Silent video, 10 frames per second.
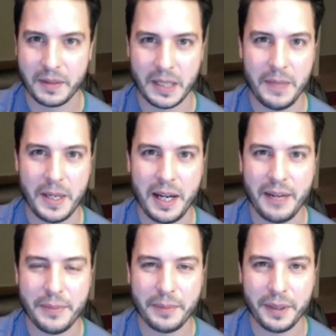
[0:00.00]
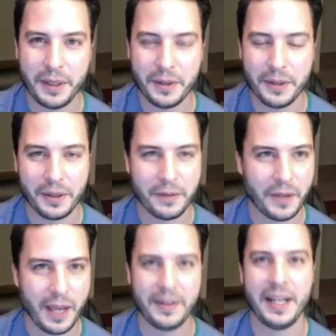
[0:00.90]
give me a comment below. Or if
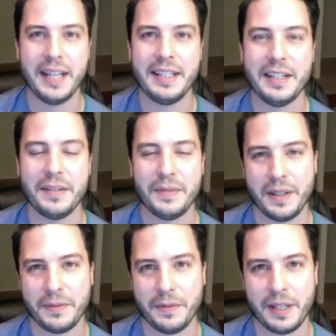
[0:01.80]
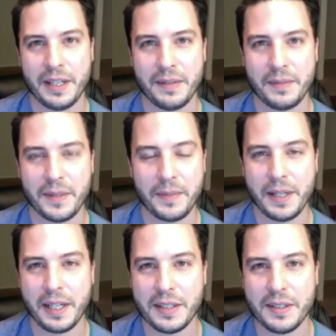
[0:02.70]
you have an idea of
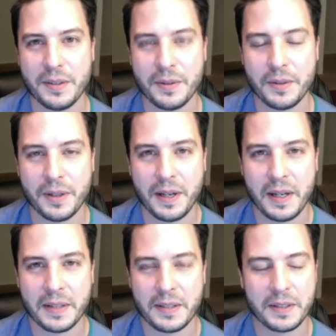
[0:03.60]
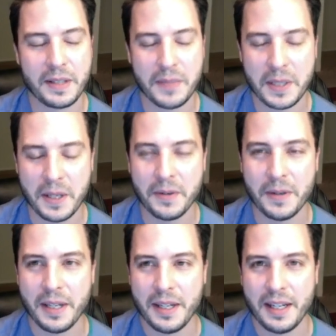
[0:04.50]
something I can do, just let me know.
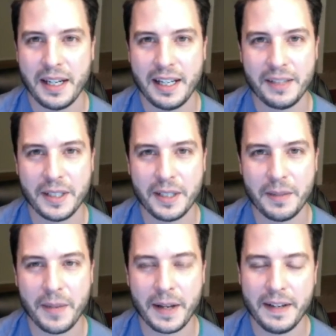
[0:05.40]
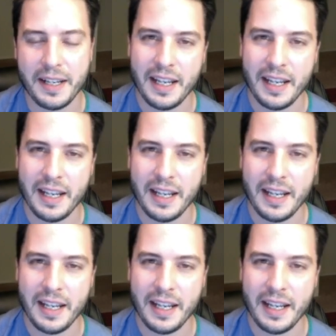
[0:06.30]
I'd love to hear about it.